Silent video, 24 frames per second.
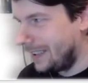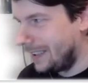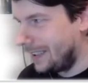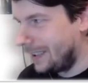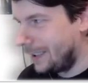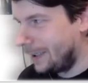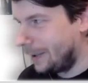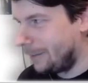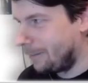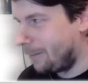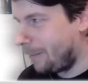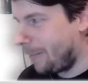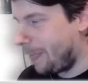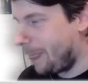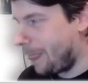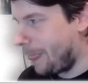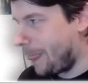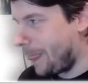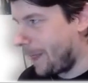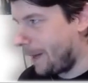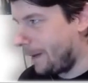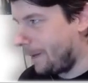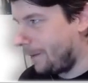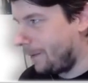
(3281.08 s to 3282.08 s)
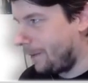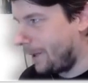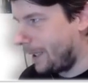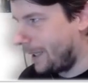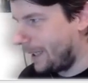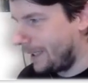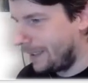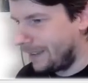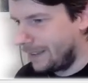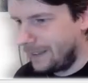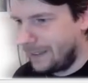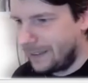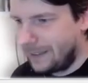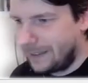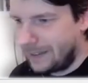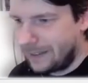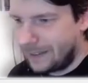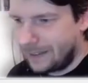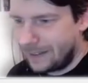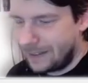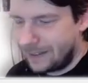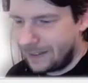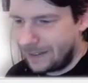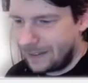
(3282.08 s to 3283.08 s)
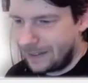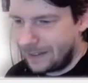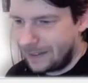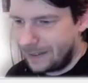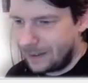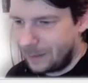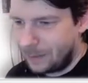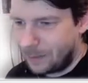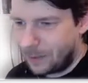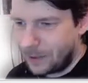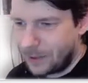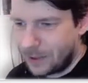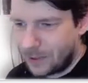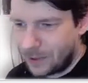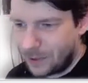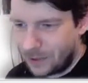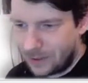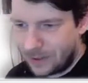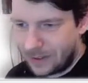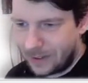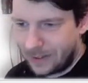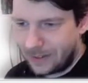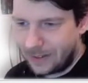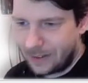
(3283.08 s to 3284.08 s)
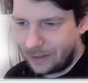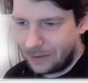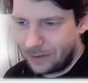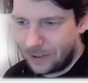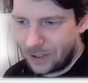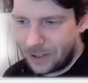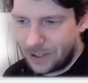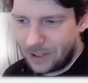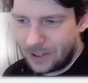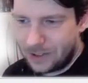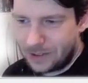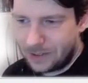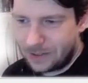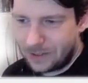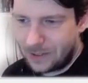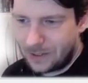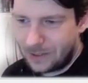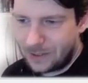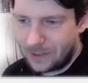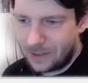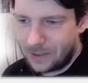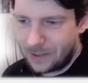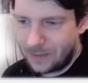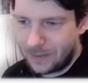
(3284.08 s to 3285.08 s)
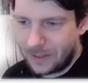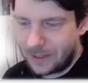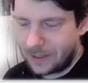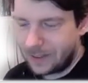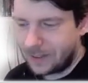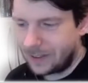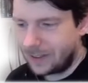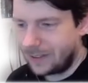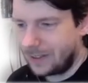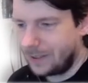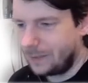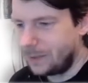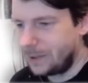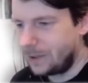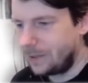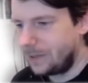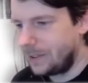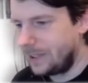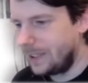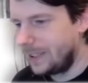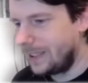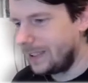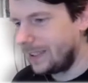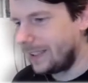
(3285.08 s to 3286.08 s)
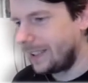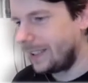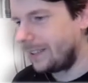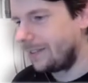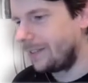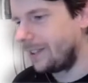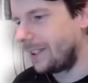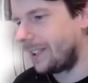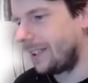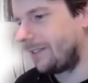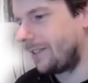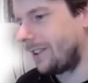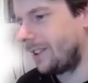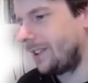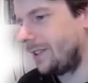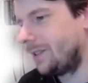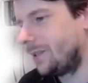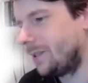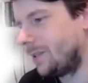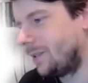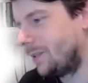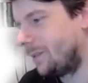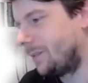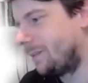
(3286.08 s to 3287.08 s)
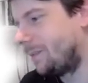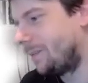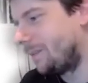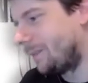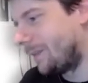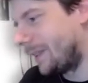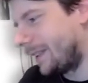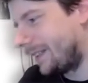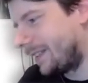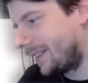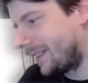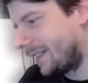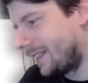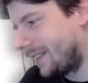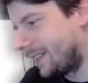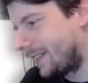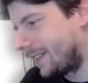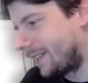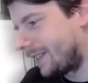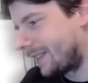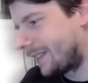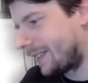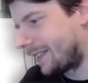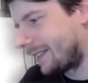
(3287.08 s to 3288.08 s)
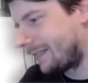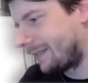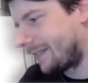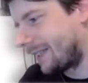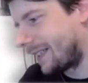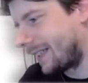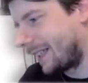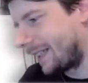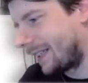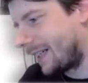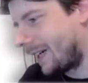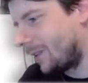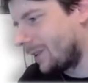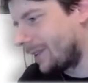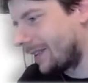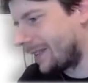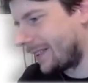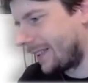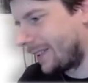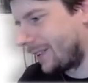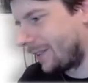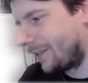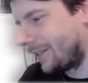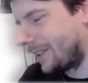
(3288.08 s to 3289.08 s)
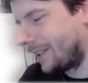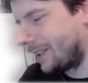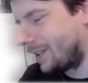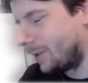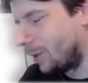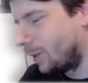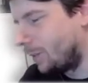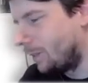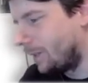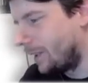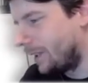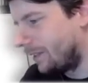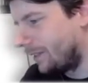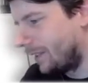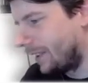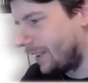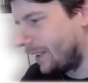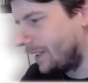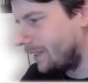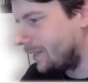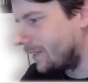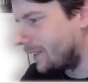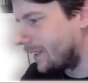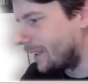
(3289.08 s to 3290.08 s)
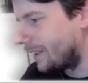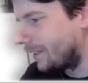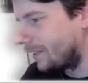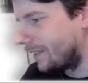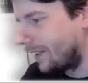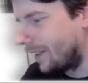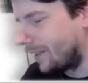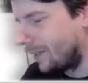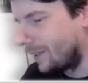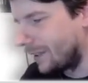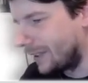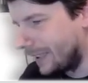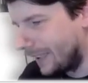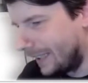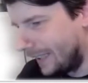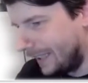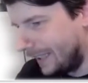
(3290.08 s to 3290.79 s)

where the point codes are sufficient to route those messages in between. And whenever you basically get outside of that domain where you can route,